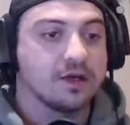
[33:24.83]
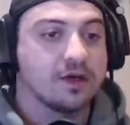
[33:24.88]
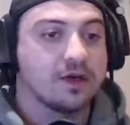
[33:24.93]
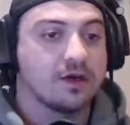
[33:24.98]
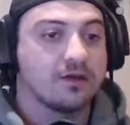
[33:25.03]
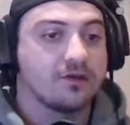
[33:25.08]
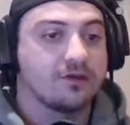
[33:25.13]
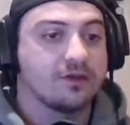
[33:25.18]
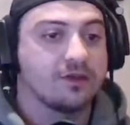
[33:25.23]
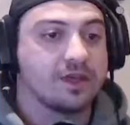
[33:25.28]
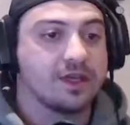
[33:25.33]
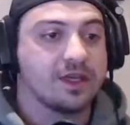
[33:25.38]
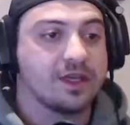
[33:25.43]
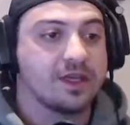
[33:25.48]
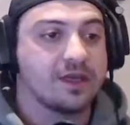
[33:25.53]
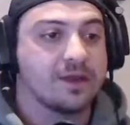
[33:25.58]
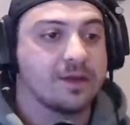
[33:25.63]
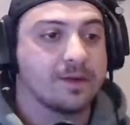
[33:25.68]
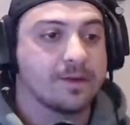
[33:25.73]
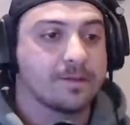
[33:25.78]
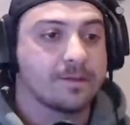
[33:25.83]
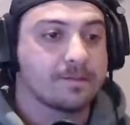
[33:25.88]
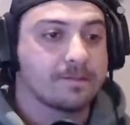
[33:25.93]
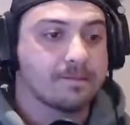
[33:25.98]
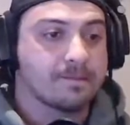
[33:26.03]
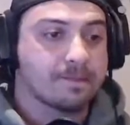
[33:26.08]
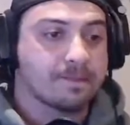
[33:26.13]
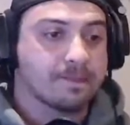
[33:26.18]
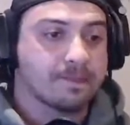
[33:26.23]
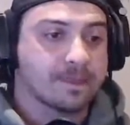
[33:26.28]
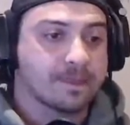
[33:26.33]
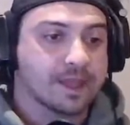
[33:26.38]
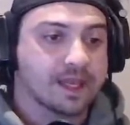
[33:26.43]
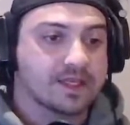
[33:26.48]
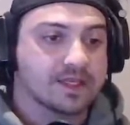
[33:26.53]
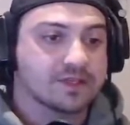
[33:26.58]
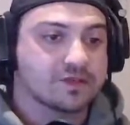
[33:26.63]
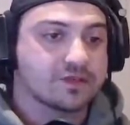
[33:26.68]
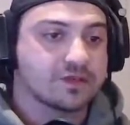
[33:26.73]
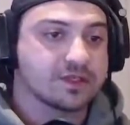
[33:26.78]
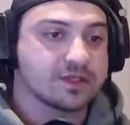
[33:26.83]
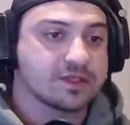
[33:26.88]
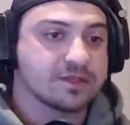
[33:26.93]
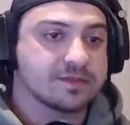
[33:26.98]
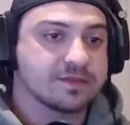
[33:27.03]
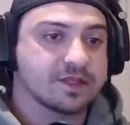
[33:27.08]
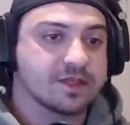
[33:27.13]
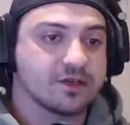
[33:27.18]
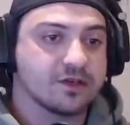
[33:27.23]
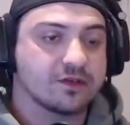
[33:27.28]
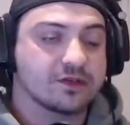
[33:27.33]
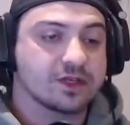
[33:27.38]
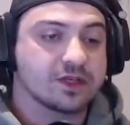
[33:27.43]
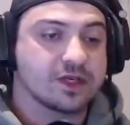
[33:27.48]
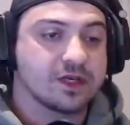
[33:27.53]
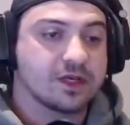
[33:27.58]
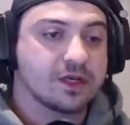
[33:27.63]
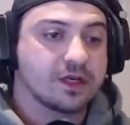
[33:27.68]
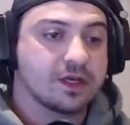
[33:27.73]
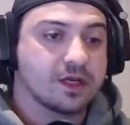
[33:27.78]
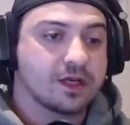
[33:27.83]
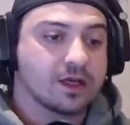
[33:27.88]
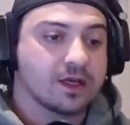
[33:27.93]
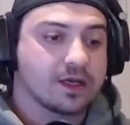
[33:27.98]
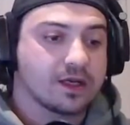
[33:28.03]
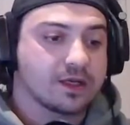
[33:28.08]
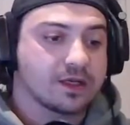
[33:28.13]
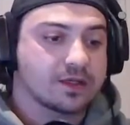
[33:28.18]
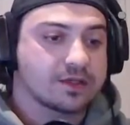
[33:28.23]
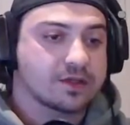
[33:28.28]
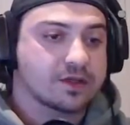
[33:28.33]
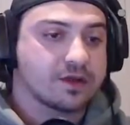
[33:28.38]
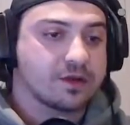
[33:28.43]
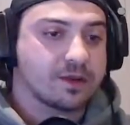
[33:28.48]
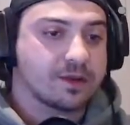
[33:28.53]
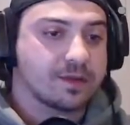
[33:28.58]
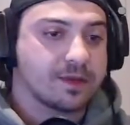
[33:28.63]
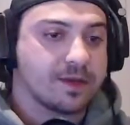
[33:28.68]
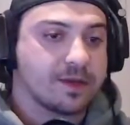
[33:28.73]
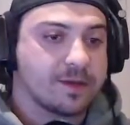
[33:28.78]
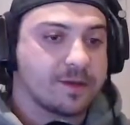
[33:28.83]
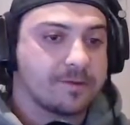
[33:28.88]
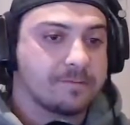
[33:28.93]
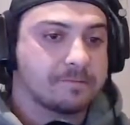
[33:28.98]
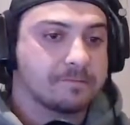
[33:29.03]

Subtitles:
Of the asteroids themselves. Now let's go up here.